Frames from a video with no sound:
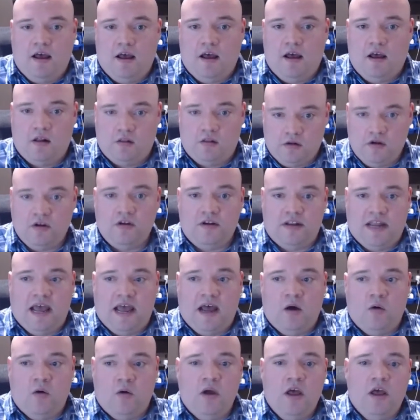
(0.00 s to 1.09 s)
alert
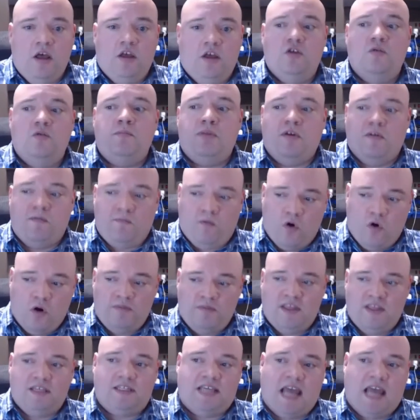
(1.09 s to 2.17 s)
now, you perform
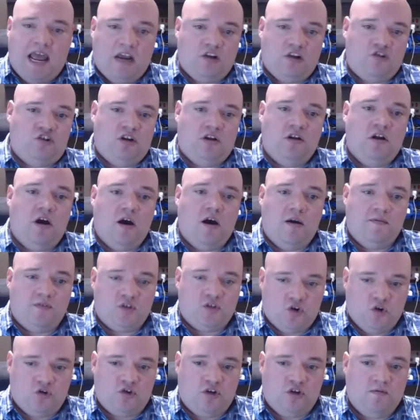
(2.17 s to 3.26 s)
this action of
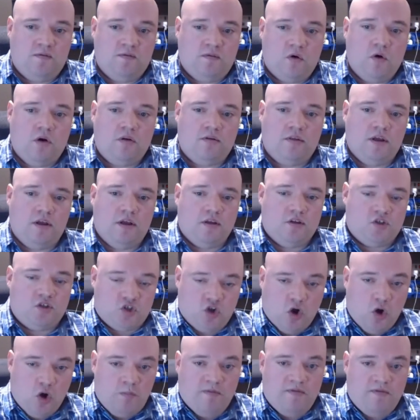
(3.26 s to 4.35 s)
searching for the
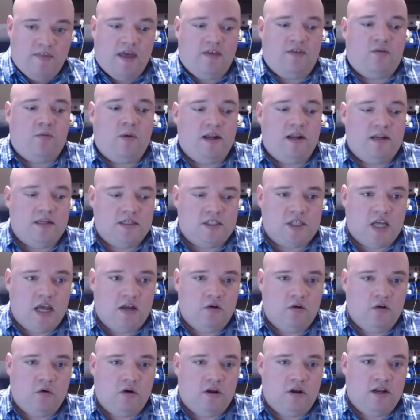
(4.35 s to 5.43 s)
scope of that threat inside
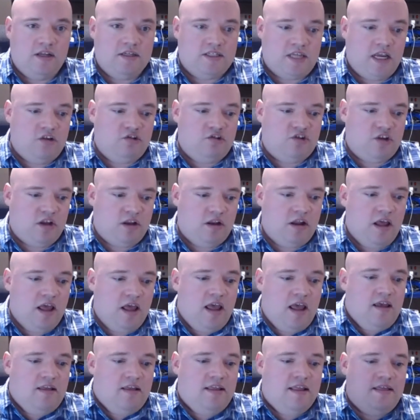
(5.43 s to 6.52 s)
your organization,
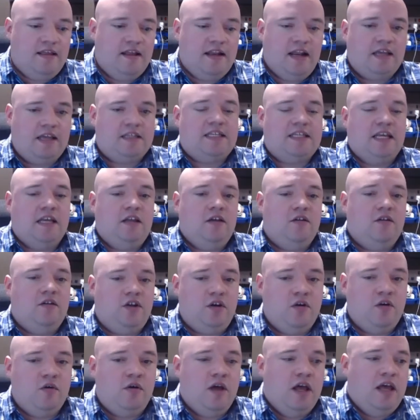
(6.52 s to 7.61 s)
then the next thing you
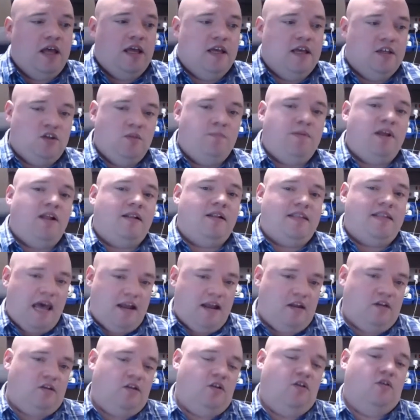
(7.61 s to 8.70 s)
do is you build
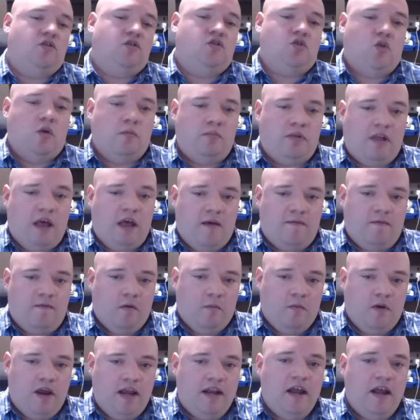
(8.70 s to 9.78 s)
that into your SOAR
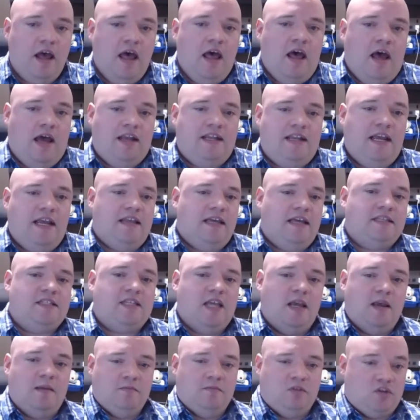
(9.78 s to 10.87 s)
platform, right? I take that
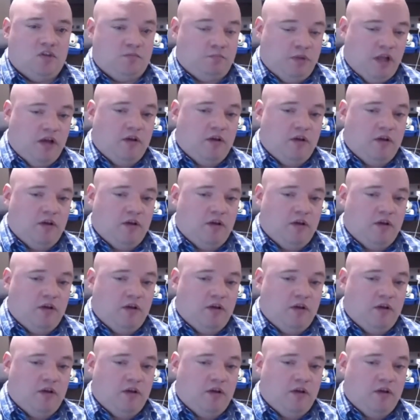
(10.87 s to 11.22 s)
same Splunk